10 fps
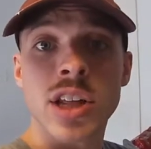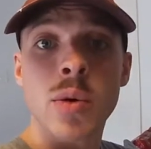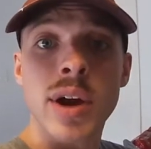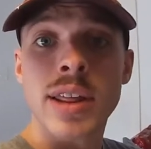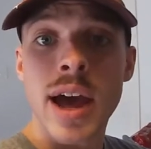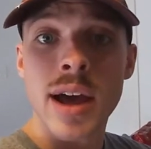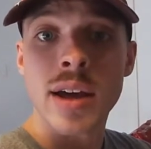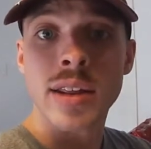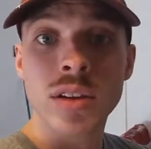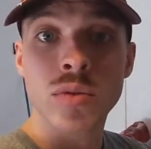That way
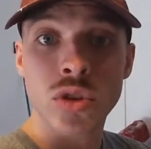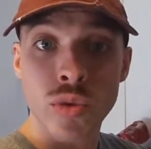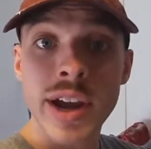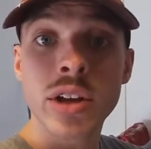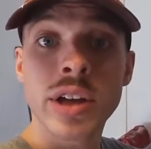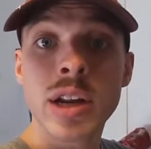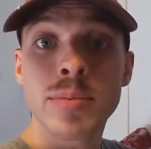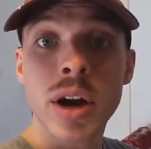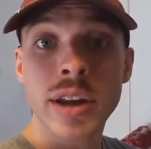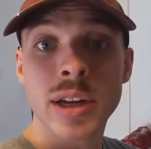that the regulated
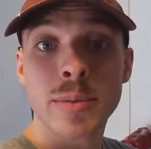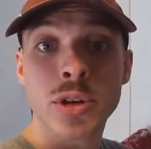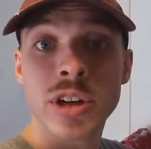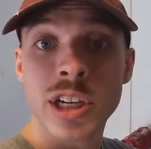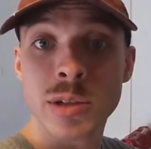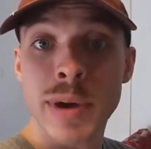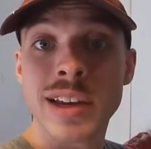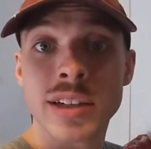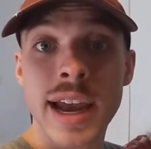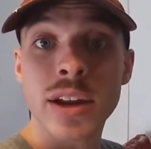body temperature is
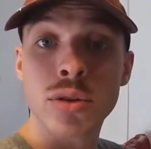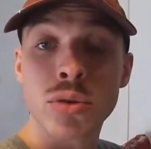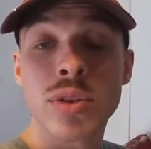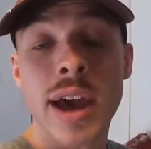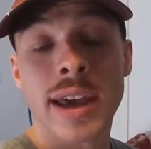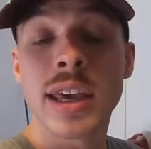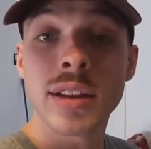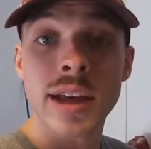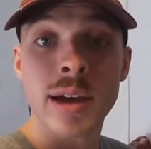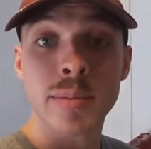maintained through that
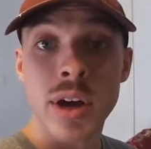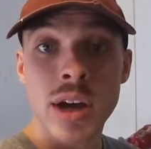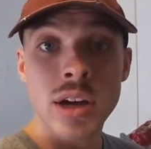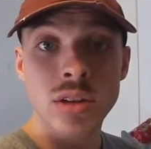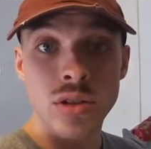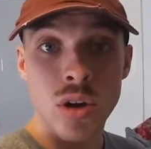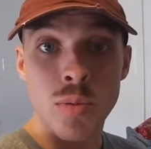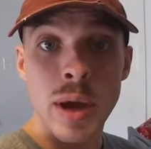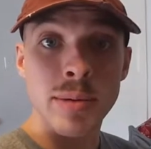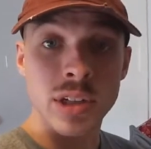heat lamp, so
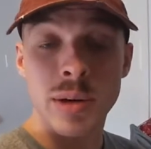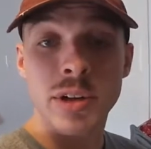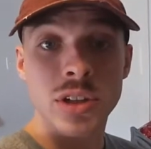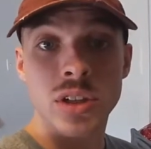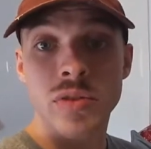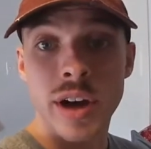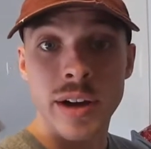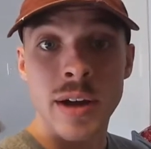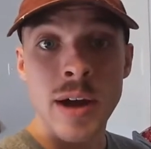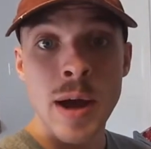baby's going to be just
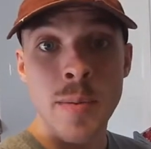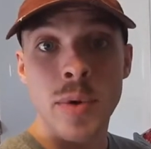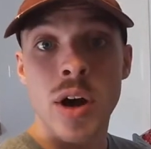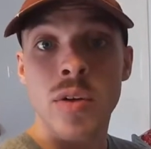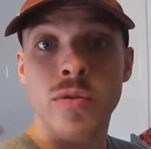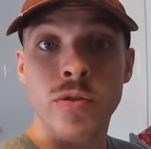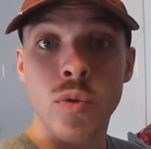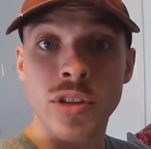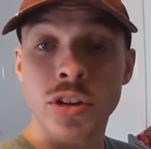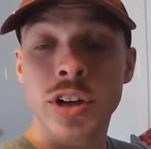fine. But
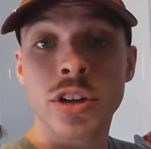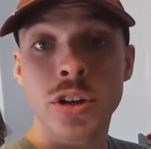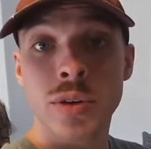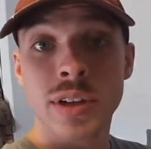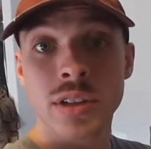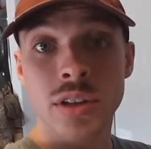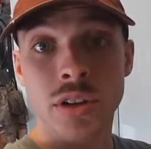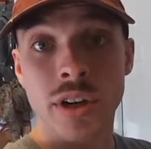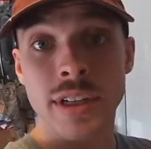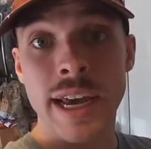what they're going to do is they're
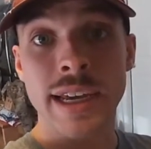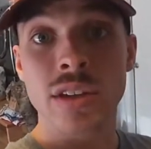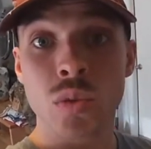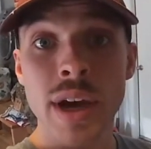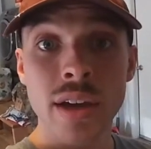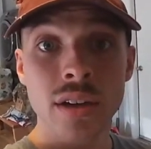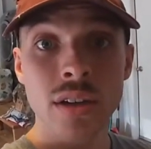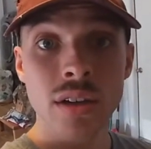going to take his weight.